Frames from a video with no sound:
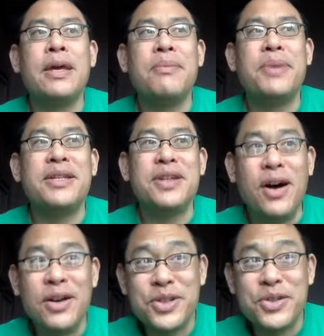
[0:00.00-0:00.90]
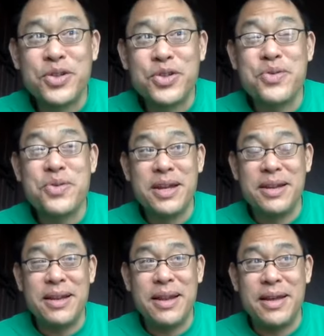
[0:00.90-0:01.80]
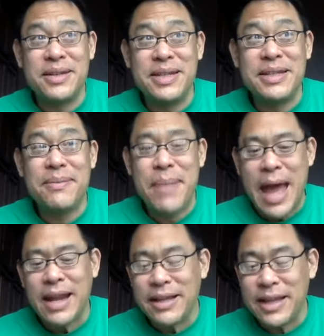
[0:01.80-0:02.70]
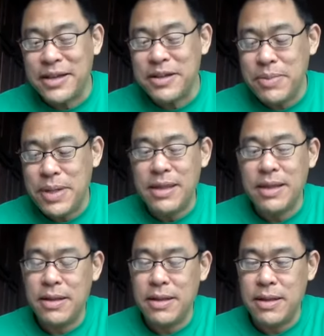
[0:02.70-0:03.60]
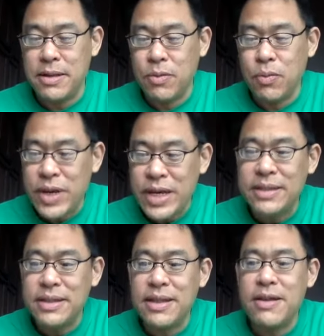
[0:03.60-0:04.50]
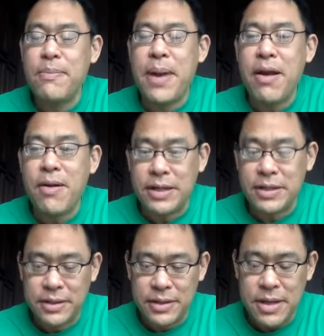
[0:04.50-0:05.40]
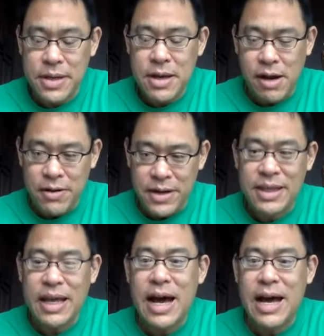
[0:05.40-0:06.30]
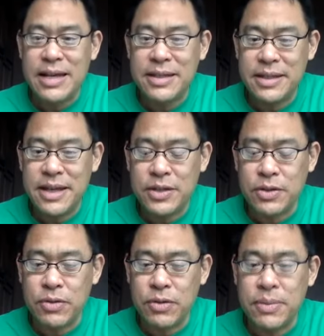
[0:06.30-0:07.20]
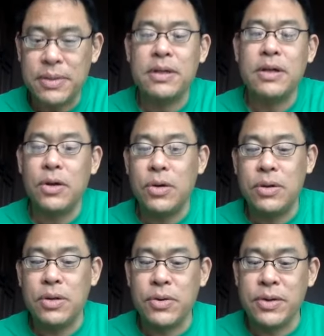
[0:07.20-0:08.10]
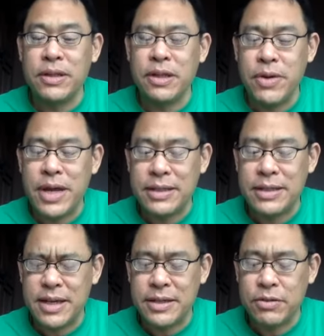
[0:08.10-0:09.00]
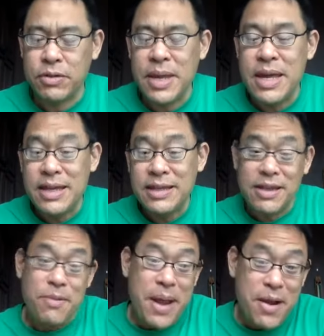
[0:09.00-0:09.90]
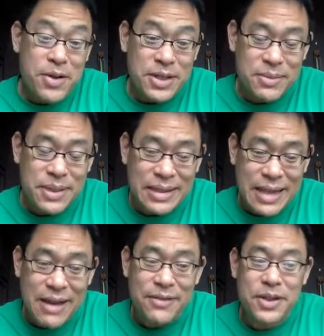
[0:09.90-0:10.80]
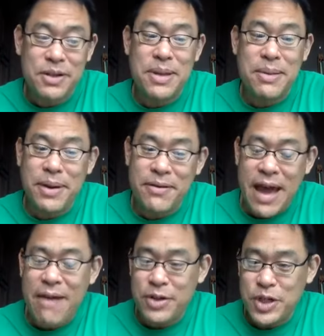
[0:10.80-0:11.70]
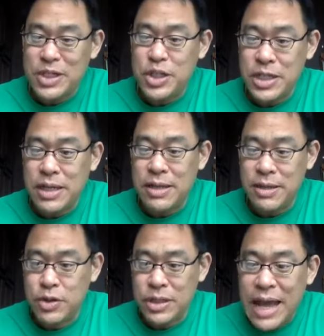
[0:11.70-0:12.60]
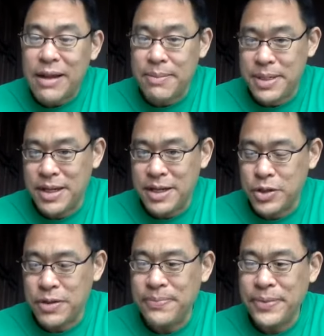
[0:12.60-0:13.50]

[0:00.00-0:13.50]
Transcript: But it's also true that systematically it could be that the reason their parents are in the high SES group or the low SES group is that their parents themselves could be above average in their genetic potential.